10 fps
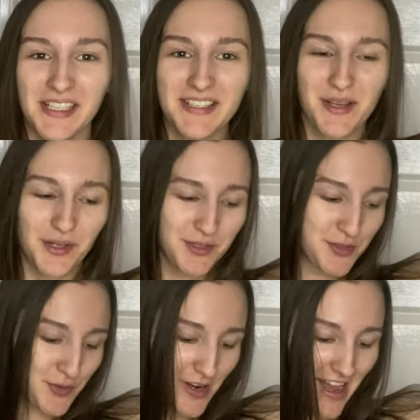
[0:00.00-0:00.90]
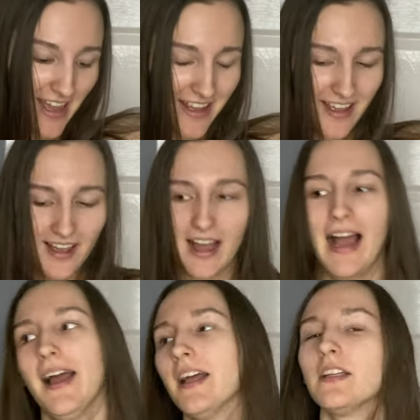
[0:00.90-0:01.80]
is all dry.
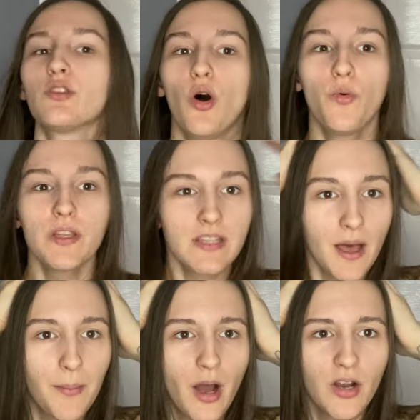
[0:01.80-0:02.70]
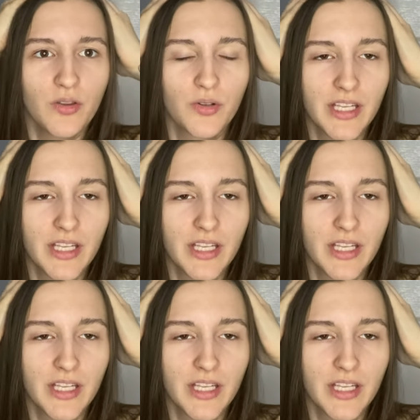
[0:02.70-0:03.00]
It's always that part though.